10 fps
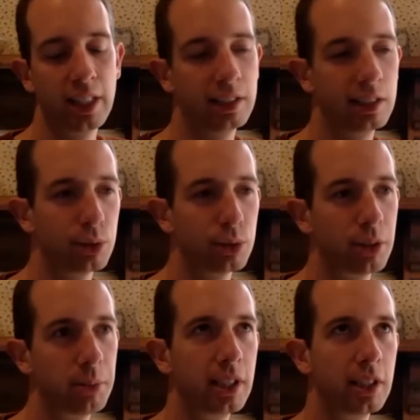there's also
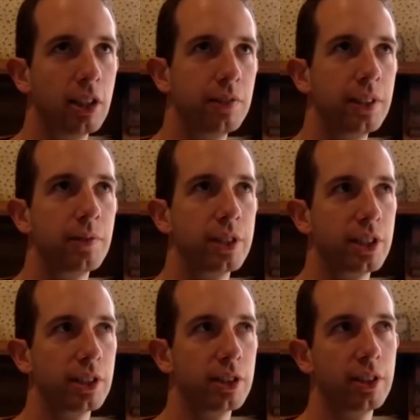been a lot of
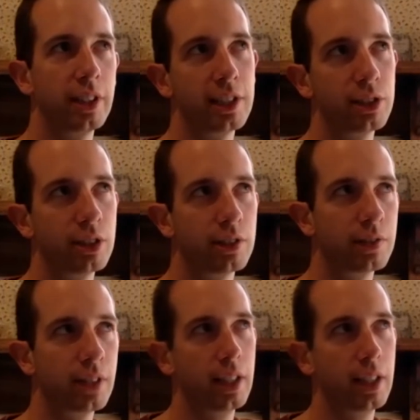emphasis on that sort of